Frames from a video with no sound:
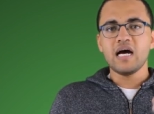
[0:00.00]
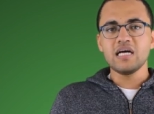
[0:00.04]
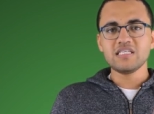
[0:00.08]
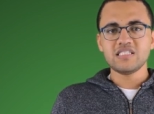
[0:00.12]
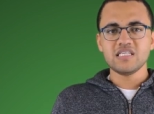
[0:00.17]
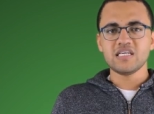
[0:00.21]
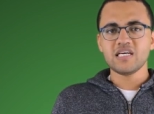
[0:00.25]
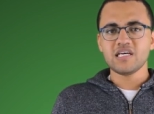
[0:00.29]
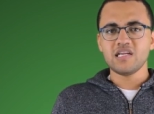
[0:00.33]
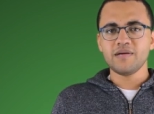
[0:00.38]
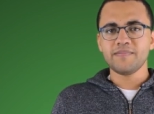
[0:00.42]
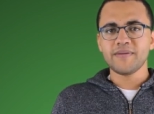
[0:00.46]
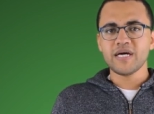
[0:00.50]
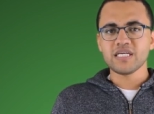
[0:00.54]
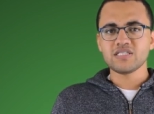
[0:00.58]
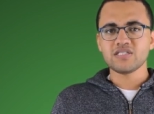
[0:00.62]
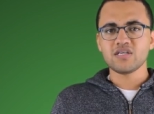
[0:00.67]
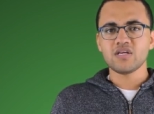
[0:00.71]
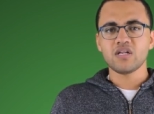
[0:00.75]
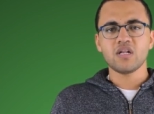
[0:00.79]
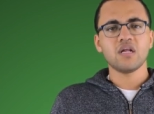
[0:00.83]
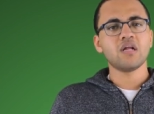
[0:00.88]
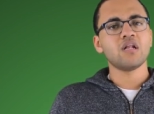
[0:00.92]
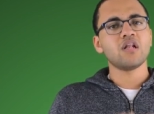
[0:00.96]
As you can
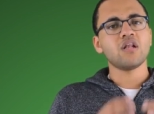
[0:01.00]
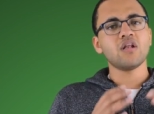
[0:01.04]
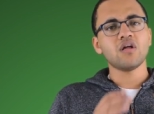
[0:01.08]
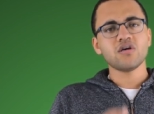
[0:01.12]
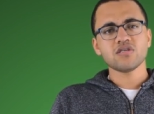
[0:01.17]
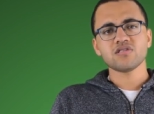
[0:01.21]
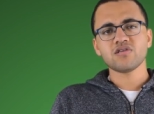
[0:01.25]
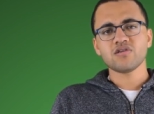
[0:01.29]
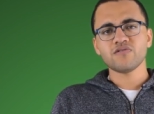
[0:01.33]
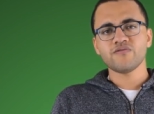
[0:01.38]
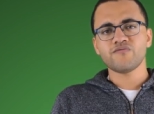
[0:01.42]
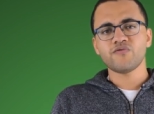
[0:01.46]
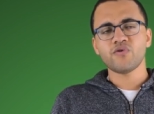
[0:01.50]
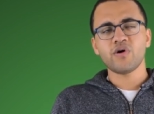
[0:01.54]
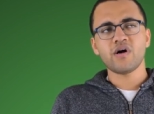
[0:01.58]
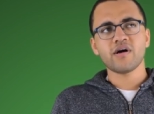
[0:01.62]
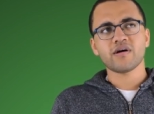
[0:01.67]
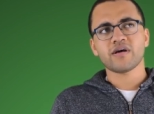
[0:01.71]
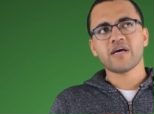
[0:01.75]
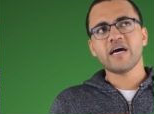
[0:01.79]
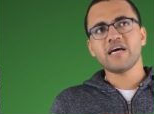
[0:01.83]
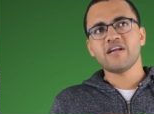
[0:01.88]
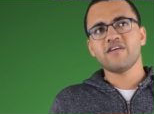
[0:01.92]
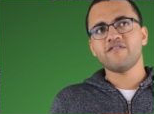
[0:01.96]
imagine, lots of
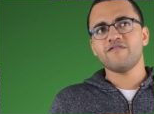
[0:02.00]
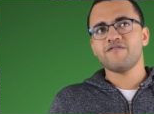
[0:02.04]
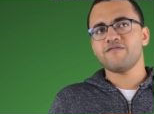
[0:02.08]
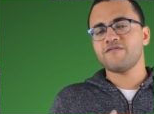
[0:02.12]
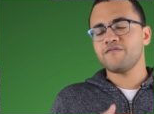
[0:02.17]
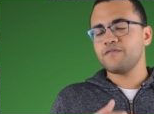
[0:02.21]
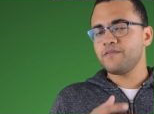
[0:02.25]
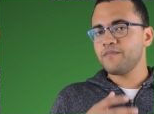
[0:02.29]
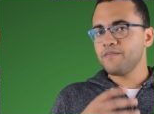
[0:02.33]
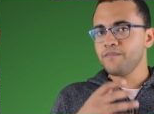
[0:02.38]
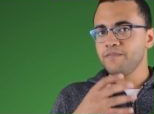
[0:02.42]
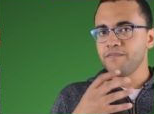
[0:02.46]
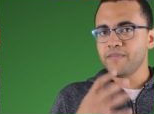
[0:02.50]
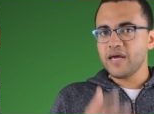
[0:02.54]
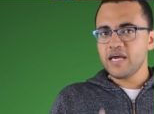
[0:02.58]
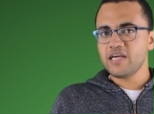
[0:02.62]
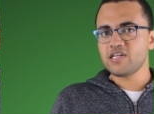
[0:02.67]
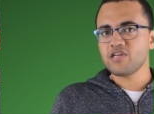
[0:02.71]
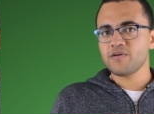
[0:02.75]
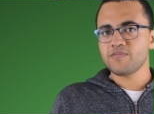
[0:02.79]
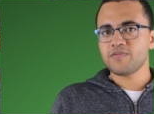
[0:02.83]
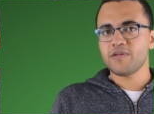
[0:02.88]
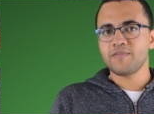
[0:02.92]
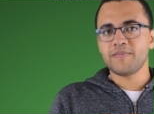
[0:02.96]
what kind of
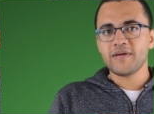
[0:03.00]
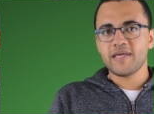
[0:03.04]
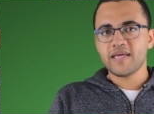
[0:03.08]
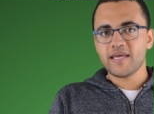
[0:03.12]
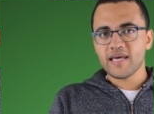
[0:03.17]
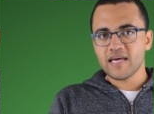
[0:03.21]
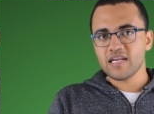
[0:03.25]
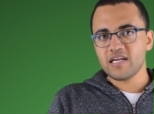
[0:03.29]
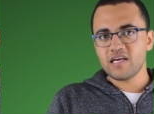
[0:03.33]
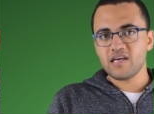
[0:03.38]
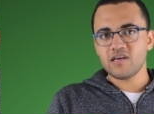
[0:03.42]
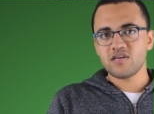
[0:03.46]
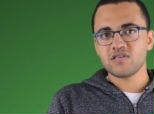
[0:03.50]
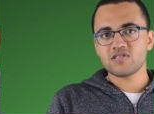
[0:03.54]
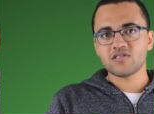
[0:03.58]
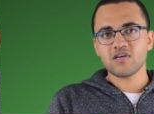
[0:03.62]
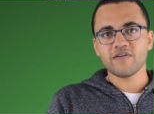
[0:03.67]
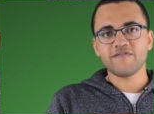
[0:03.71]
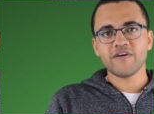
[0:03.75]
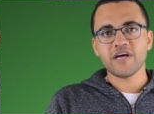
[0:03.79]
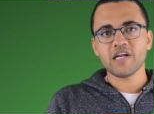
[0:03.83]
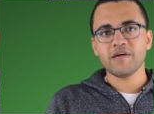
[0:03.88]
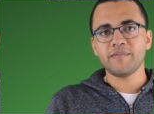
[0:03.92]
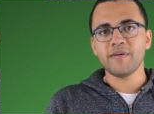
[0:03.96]
made up the beginnings
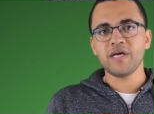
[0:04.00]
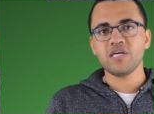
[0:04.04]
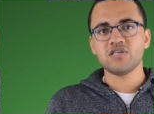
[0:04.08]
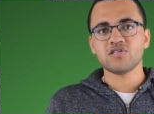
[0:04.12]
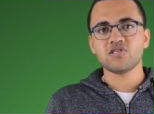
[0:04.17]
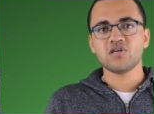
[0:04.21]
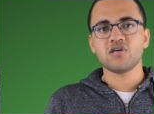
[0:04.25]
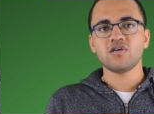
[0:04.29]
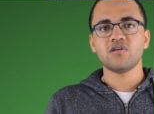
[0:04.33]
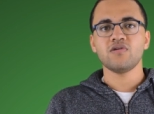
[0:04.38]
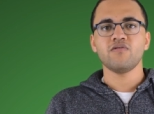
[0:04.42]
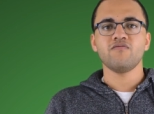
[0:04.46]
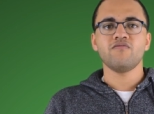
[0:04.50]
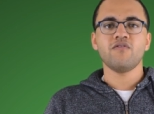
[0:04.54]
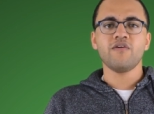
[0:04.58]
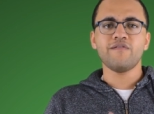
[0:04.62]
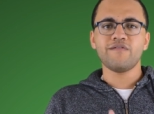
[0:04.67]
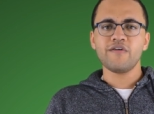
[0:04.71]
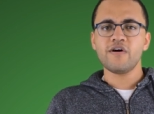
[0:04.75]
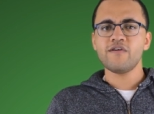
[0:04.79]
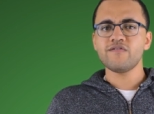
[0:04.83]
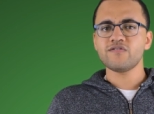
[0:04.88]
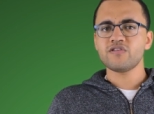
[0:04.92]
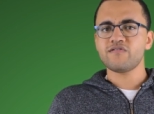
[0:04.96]
of animation
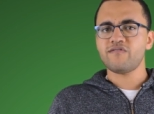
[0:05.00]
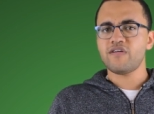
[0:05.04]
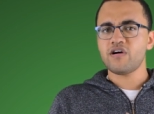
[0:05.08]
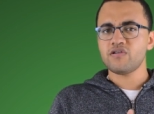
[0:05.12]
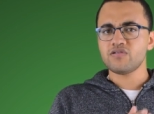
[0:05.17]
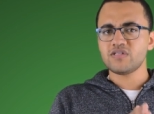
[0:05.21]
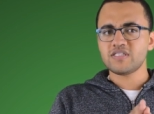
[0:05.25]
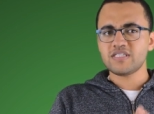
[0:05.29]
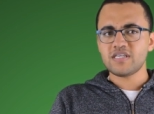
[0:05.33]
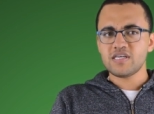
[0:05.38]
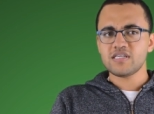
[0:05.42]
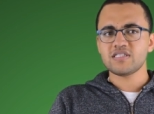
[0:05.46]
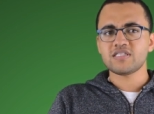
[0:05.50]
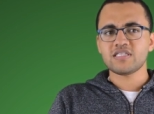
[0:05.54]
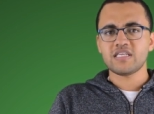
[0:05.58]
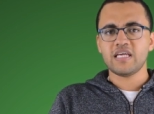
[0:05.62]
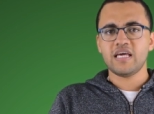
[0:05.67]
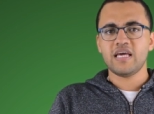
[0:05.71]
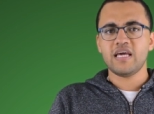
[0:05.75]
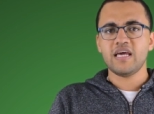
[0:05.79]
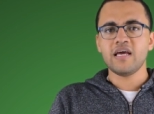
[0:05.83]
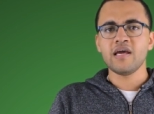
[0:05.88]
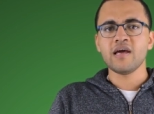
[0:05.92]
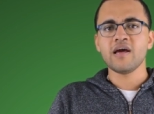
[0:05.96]
revolved around
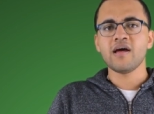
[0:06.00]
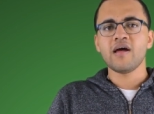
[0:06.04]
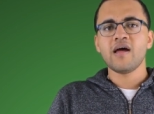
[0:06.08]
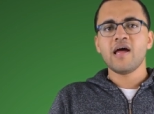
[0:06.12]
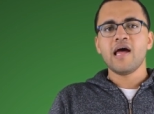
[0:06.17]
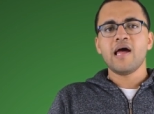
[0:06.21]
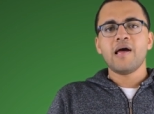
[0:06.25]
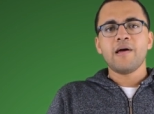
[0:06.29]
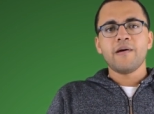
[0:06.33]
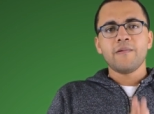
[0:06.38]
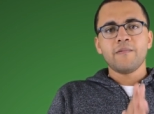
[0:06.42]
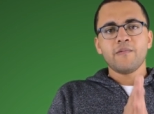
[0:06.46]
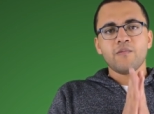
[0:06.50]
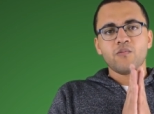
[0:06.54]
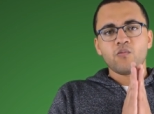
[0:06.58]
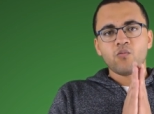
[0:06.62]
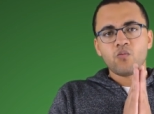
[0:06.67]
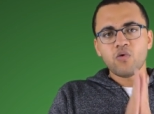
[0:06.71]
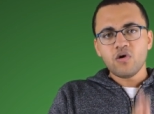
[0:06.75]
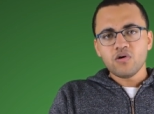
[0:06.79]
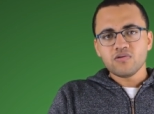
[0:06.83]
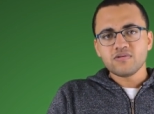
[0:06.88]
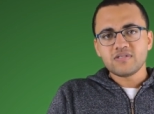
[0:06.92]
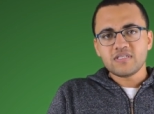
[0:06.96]
Disney
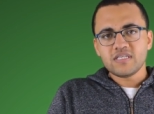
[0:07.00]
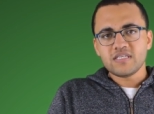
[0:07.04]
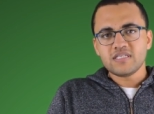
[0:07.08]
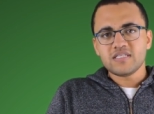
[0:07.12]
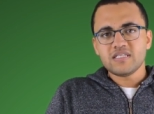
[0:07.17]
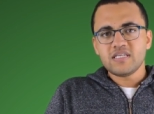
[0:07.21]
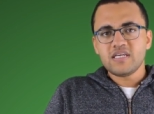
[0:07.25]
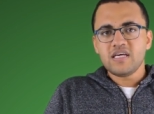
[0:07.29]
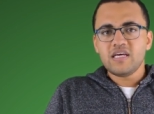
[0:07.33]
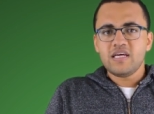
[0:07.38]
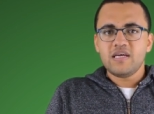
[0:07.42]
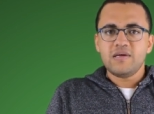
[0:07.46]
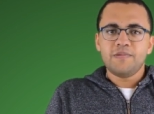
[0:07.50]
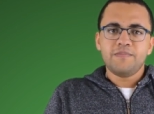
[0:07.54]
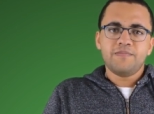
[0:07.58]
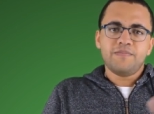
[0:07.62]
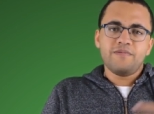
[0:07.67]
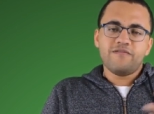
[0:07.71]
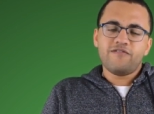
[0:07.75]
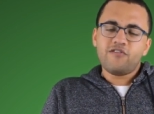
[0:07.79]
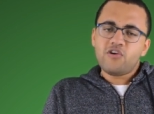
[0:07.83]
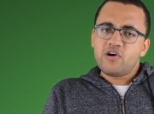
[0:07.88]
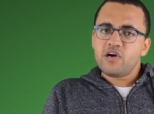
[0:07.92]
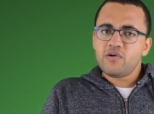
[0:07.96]
Walt Disney,
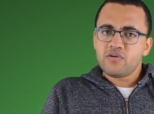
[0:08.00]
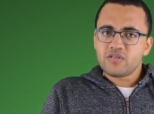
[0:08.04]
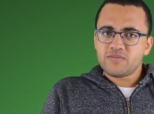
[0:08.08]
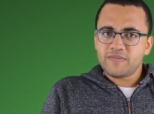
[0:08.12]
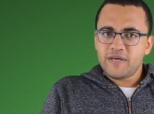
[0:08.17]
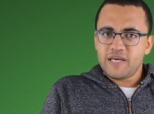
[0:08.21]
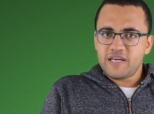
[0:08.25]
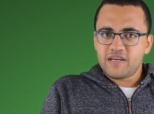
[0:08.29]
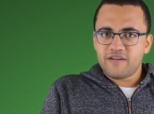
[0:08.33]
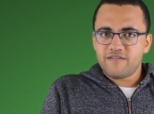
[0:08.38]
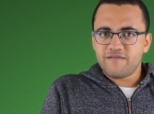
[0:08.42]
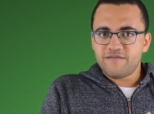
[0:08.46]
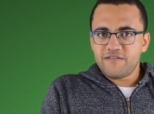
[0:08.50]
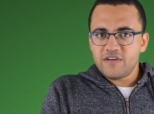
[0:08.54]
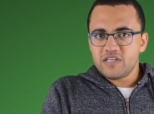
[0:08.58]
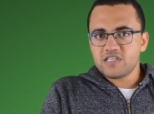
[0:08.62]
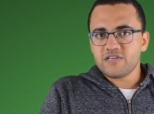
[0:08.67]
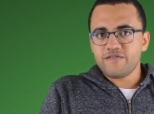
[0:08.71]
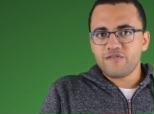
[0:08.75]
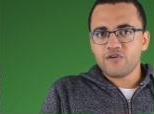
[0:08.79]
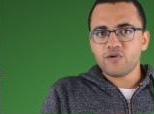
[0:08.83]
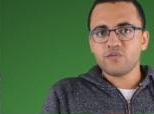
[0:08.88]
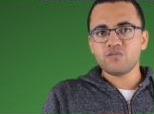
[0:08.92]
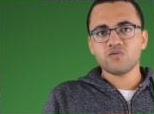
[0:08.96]
before he was making
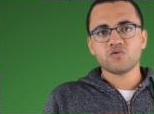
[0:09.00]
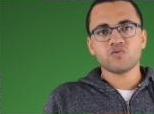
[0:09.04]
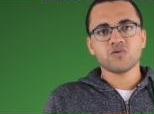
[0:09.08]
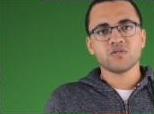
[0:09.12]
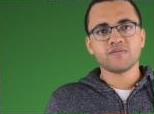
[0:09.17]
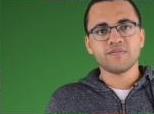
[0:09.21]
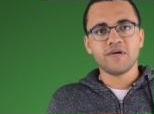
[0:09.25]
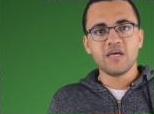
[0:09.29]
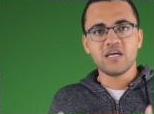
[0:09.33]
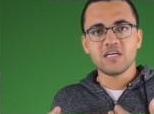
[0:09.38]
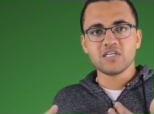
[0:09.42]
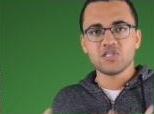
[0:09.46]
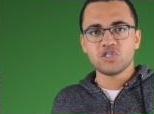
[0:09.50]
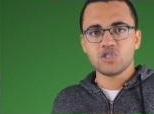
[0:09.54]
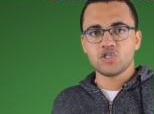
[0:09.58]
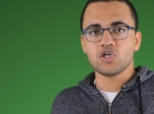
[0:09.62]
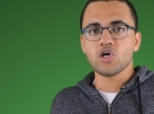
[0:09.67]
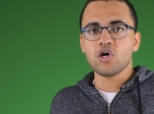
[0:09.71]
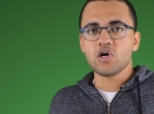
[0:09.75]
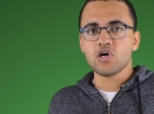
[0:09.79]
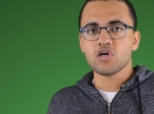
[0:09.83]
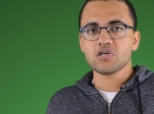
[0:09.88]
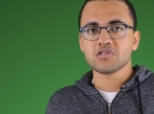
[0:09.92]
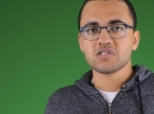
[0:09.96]
feature films, was making
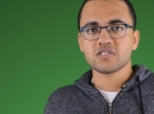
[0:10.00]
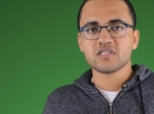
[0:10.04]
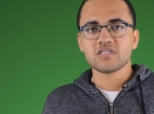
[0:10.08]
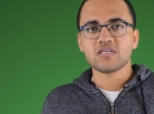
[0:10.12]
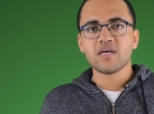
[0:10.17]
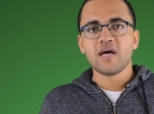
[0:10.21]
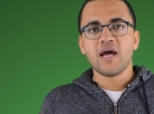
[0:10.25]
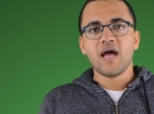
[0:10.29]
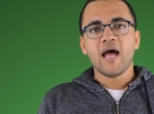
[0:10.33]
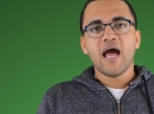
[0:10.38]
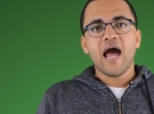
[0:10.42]
shorts.